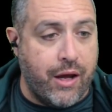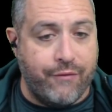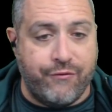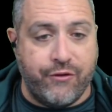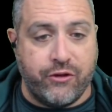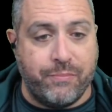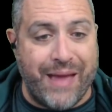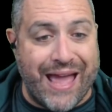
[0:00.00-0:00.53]

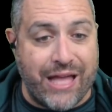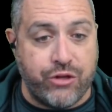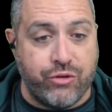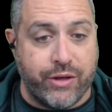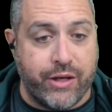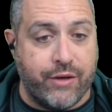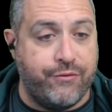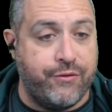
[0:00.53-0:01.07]

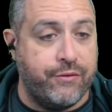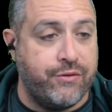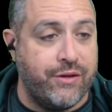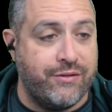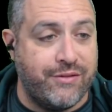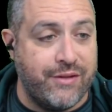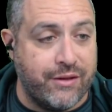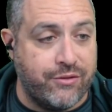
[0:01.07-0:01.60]
Fitzpatrick at
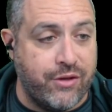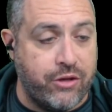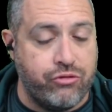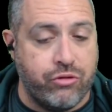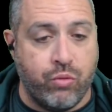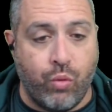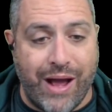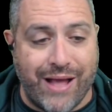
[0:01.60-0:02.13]

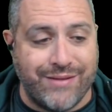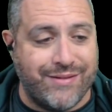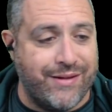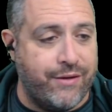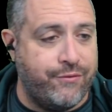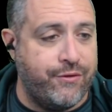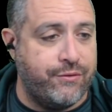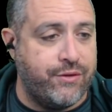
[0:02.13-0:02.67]
5,600. Watson
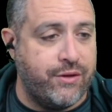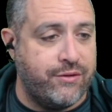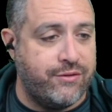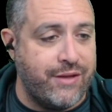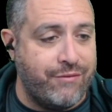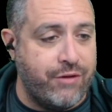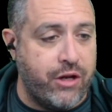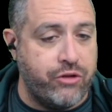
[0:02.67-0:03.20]
at
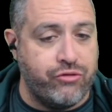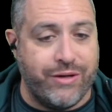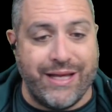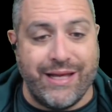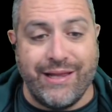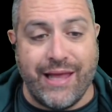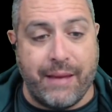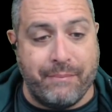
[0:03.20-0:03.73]
5,700.
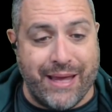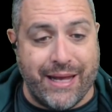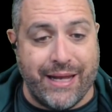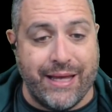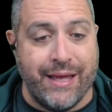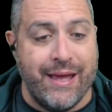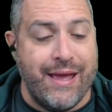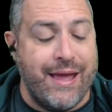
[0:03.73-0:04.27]
Eli
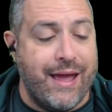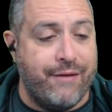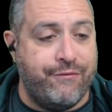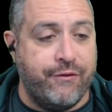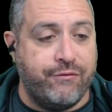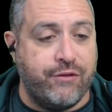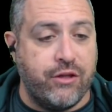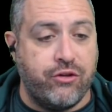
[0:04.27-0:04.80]
Manning at
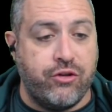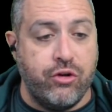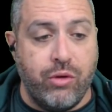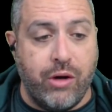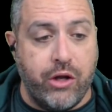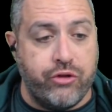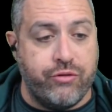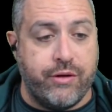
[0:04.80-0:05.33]

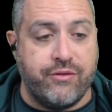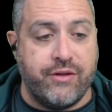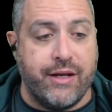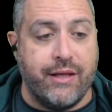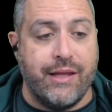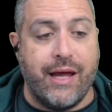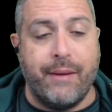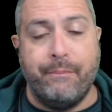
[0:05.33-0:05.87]
5,200 is getting
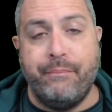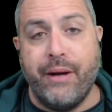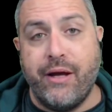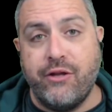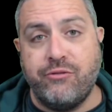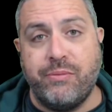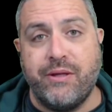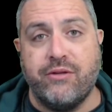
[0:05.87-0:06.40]
a lot of
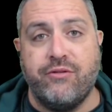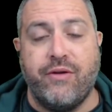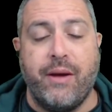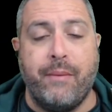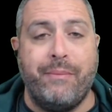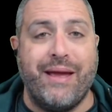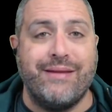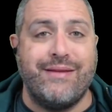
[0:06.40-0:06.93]
buzz because of how
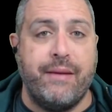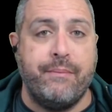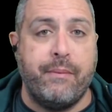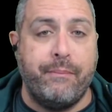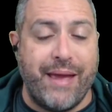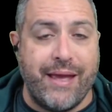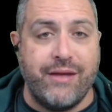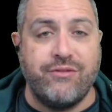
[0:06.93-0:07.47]
bad Tampa
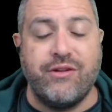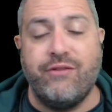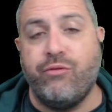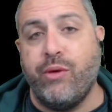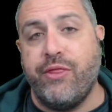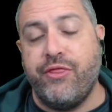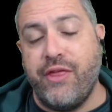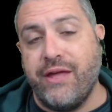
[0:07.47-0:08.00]
Bay is. And if
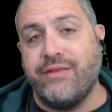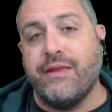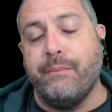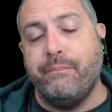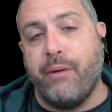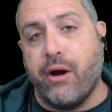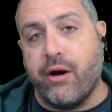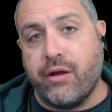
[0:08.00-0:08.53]
we think
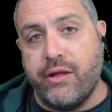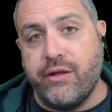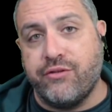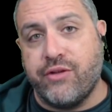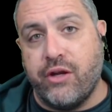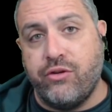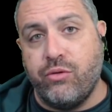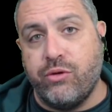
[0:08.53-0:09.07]
that Barkley is
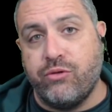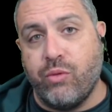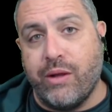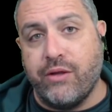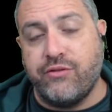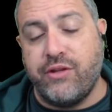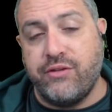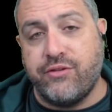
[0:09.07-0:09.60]
going to do as
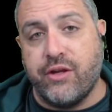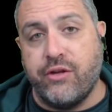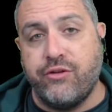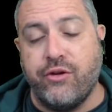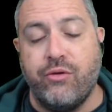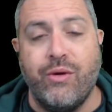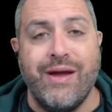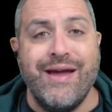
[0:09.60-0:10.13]
well as he's going to
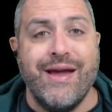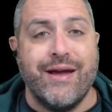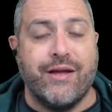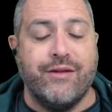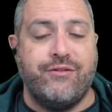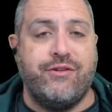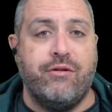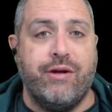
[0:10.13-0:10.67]
do,
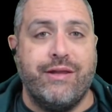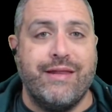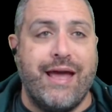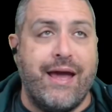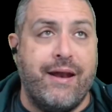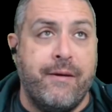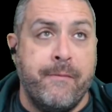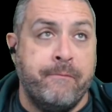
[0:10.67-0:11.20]
considering
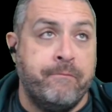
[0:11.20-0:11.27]
that,